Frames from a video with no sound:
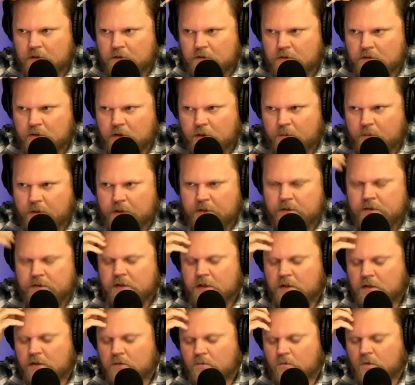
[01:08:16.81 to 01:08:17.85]
you know what i mean
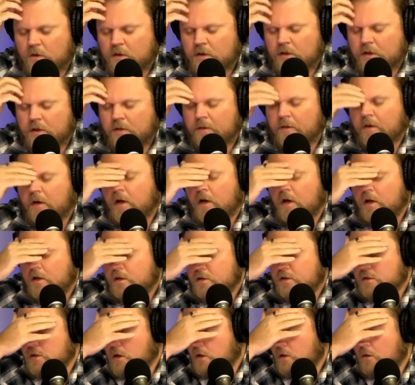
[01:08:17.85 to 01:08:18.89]
skill and work
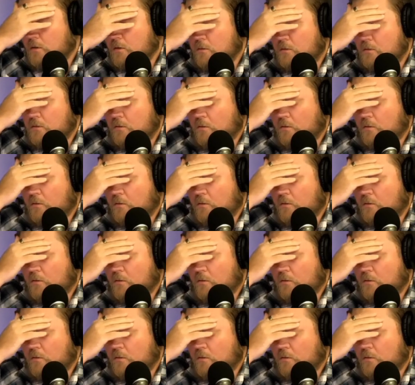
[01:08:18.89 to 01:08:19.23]
so